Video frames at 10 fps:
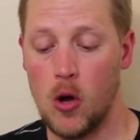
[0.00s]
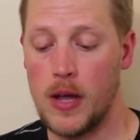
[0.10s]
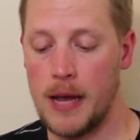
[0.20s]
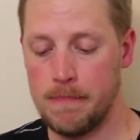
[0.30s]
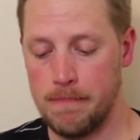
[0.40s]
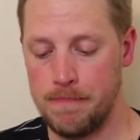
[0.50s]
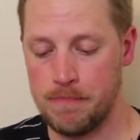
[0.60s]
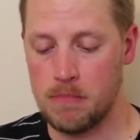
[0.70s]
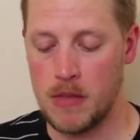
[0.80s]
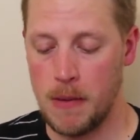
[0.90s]
Okay,
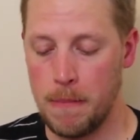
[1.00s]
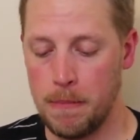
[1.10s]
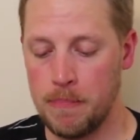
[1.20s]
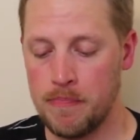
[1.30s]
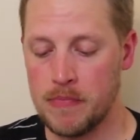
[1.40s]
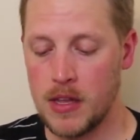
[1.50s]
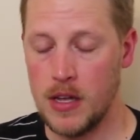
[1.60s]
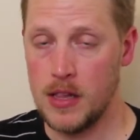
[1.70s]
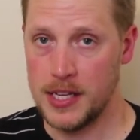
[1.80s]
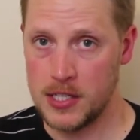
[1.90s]

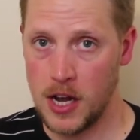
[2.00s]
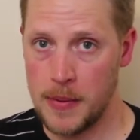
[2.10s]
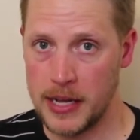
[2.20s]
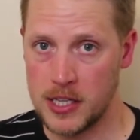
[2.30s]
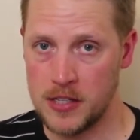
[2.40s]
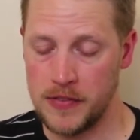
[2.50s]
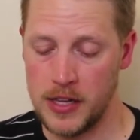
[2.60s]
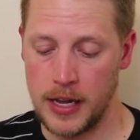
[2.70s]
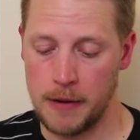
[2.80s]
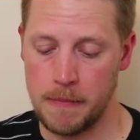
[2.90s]
let's talk about this
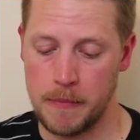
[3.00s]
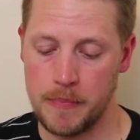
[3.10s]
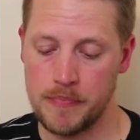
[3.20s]
filling.